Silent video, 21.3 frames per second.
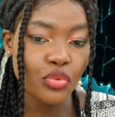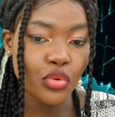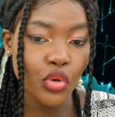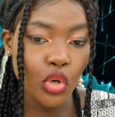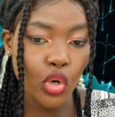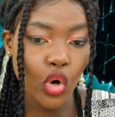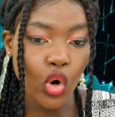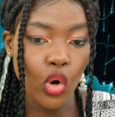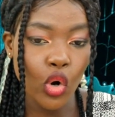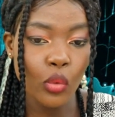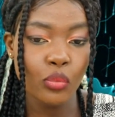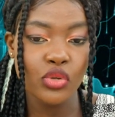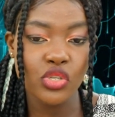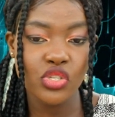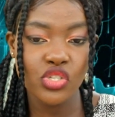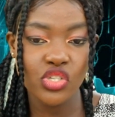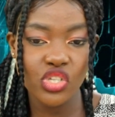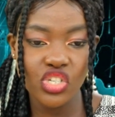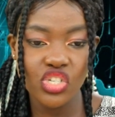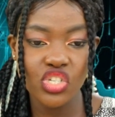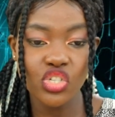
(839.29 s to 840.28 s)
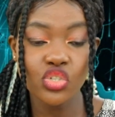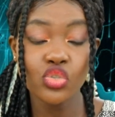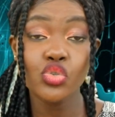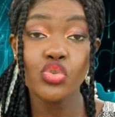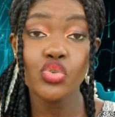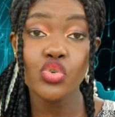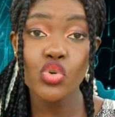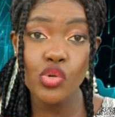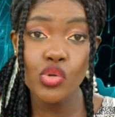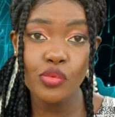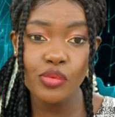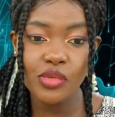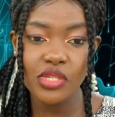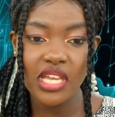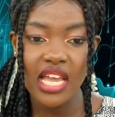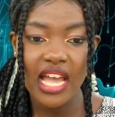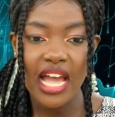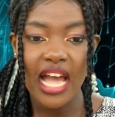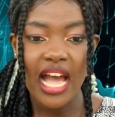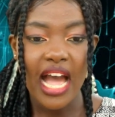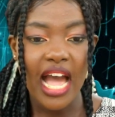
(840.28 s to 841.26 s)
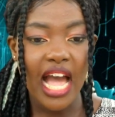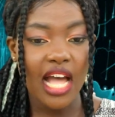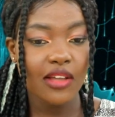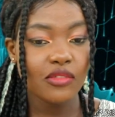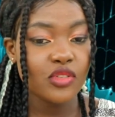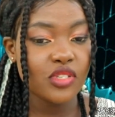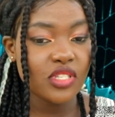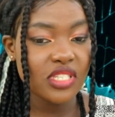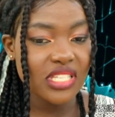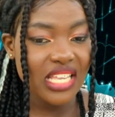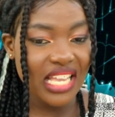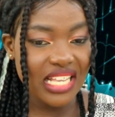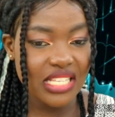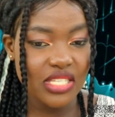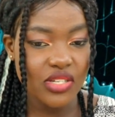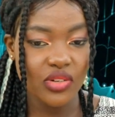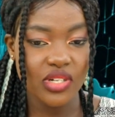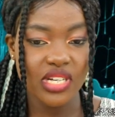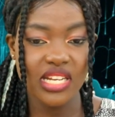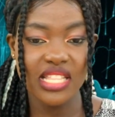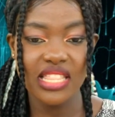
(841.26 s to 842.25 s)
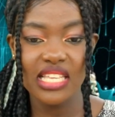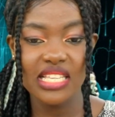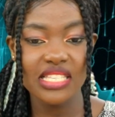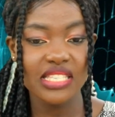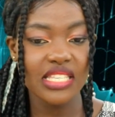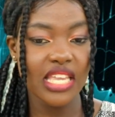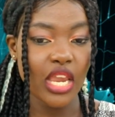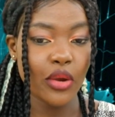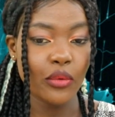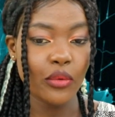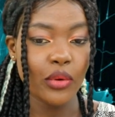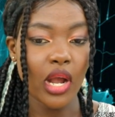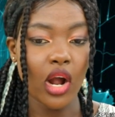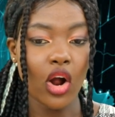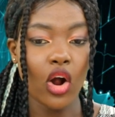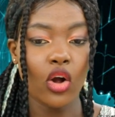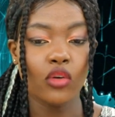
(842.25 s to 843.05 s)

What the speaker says: pro-opposition troops have settled in this area